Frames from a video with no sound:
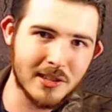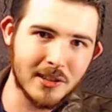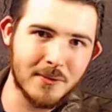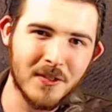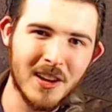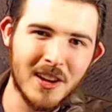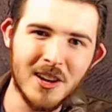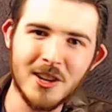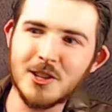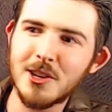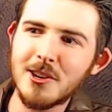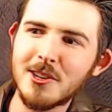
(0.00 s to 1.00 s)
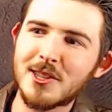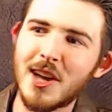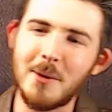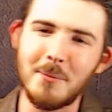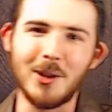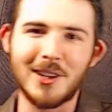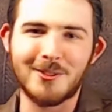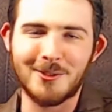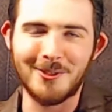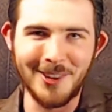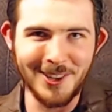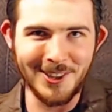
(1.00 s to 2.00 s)
And sure, some look
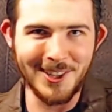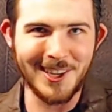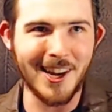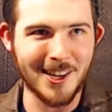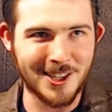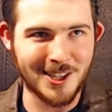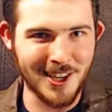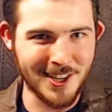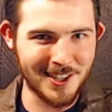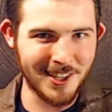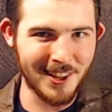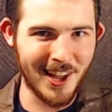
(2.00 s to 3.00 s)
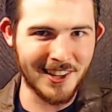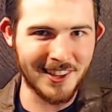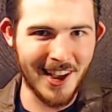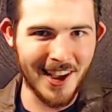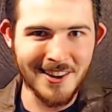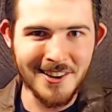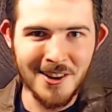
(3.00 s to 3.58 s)
really kind of cheesy, like that